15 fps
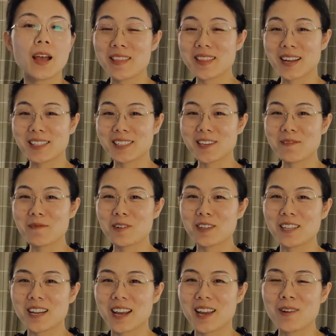And that's it for
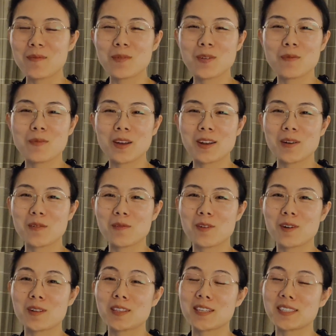today. We went
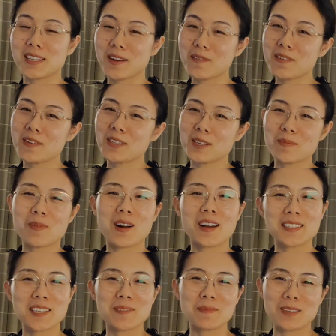over the 7
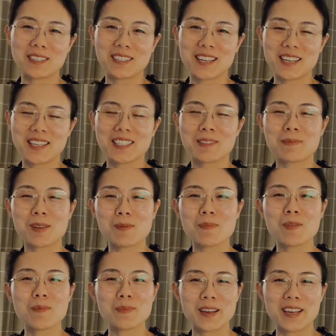surprising mistakes
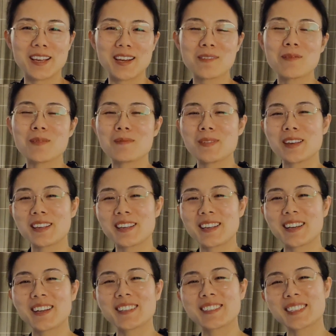people make when
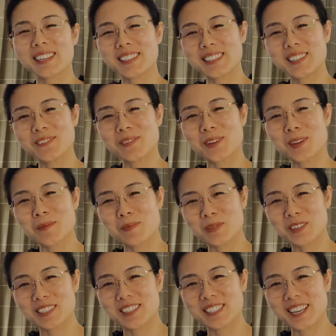making a scientific
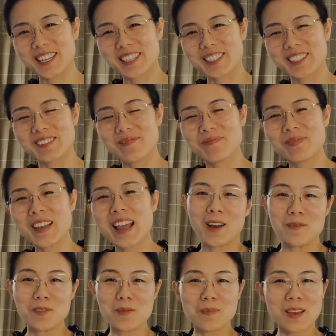presentation.
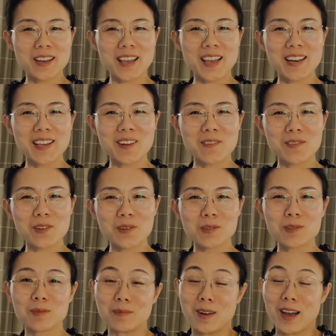Have you made any of
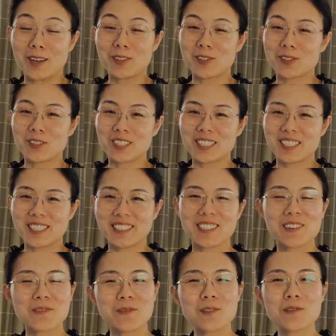those? I sure did.
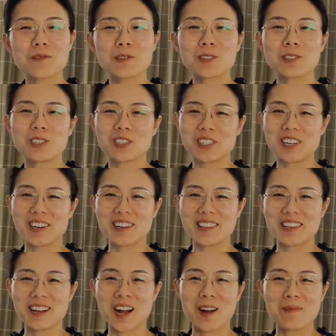Feel free to share
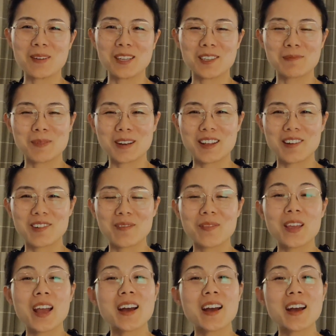in the comment below.